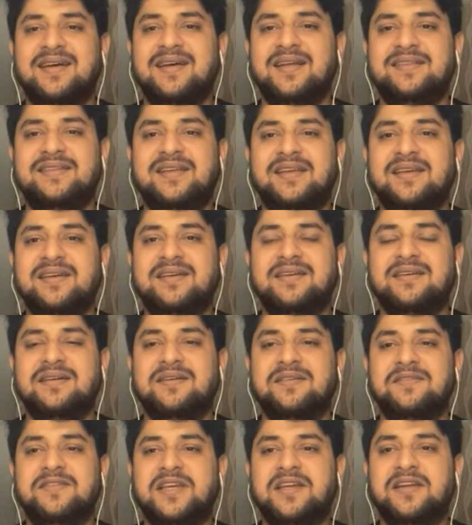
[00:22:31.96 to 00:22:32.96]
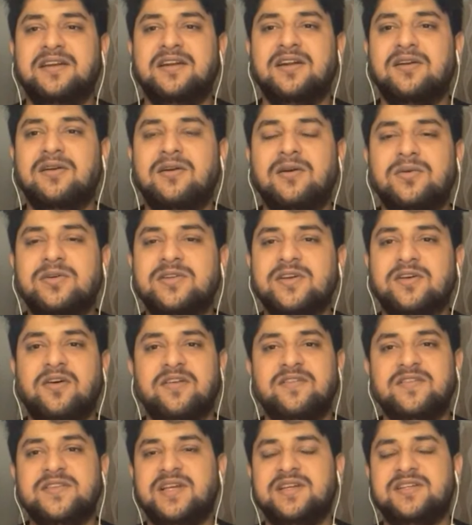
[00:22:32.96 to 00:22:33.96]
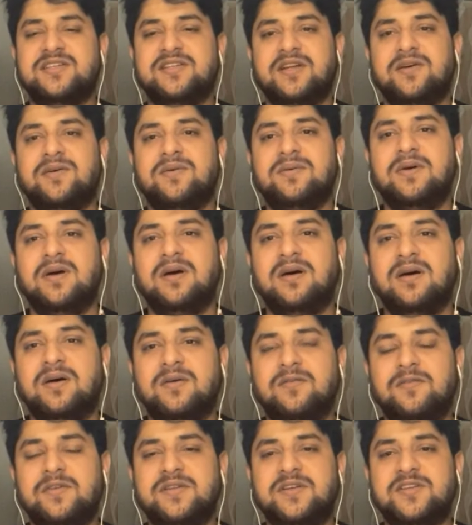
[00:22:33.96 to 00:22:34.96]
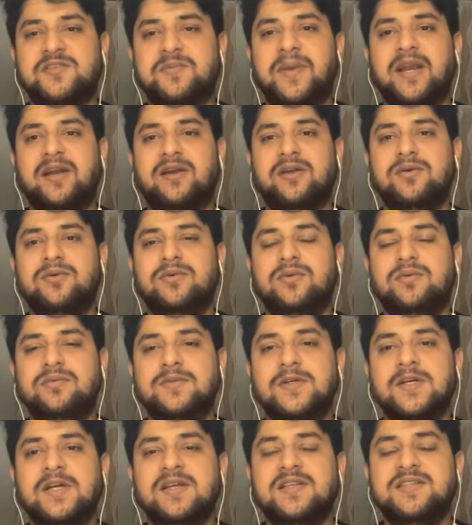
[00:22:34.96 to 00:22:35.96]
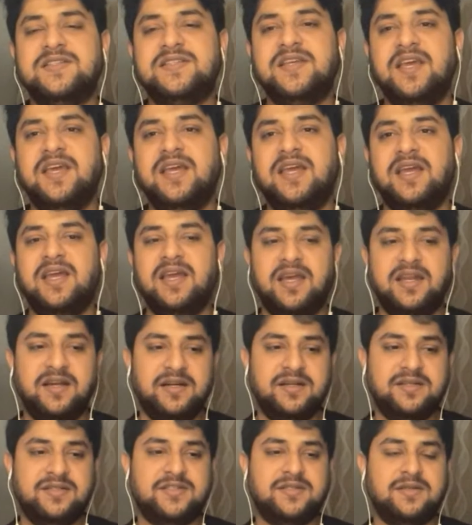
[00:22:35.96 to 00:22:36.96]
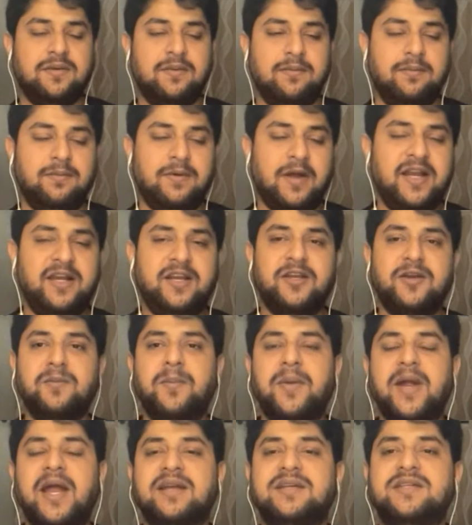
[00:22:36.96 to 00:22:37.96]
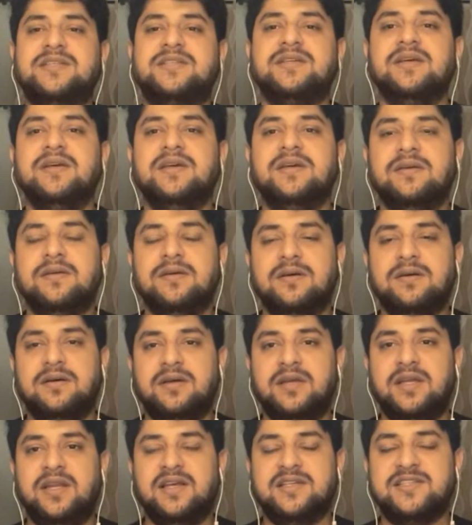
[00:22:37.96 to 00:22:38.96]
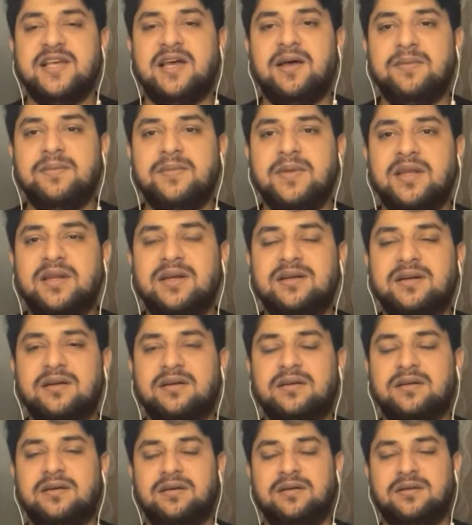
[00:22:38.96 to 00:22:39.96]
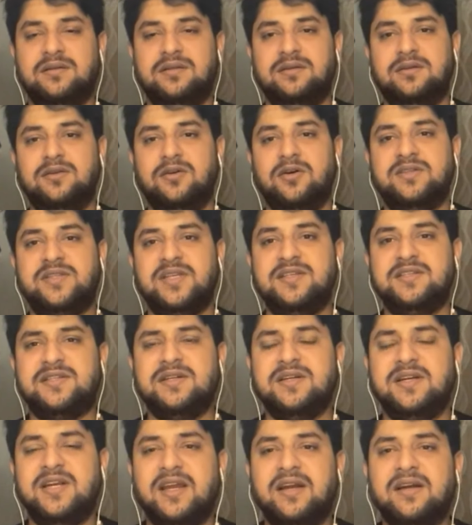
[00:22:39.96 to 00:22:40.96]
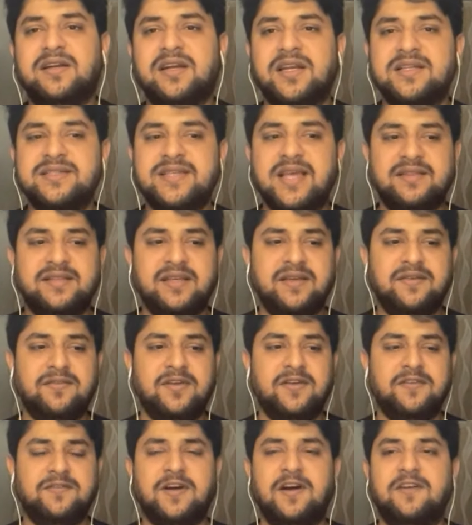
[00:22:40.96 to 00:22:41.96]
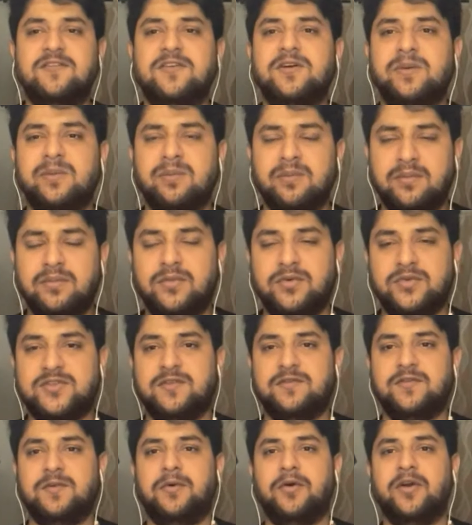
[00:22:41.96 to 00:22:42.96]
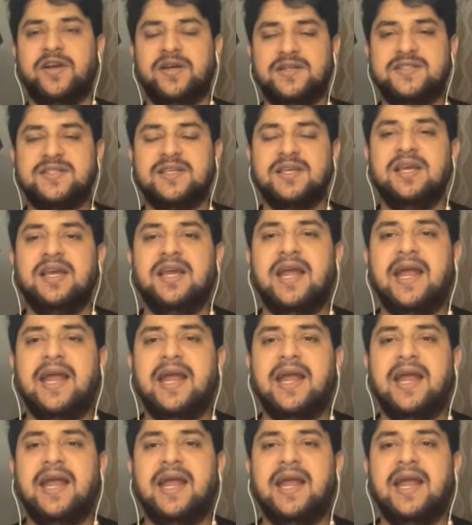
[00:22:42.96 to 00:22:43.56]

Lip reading: I think we can conclude the conversation now. With respect to CAA and its wider impacts in Assam and the northeastern territories, I think we have covered most of the points.